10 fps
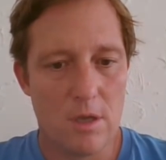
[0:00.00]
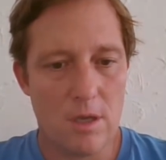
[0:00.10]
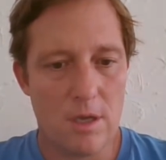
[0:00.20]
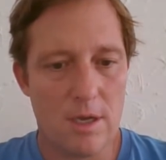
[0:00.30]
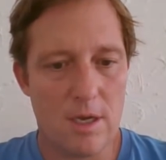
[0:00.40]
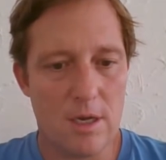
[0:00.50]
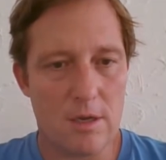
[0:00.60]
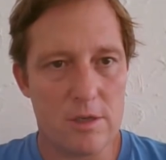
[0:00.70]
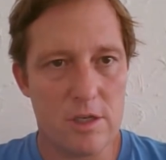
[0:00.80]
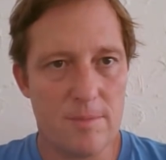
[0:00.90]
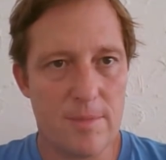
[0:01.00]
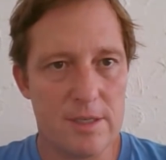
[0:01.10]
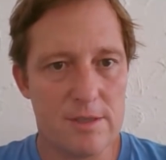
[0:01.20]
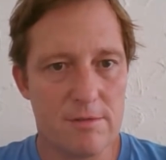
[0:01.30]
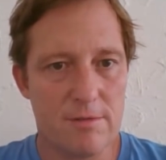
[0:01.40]
and I'll share my
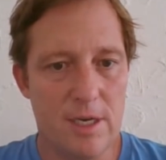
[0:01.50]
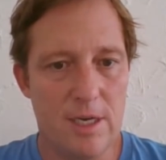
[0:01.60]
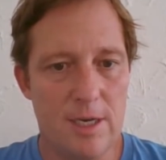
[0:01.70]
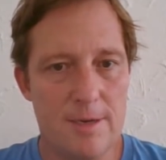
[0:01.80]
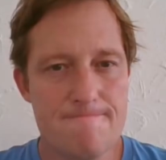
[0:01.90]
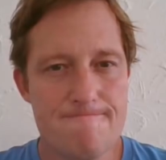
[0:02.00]
screen.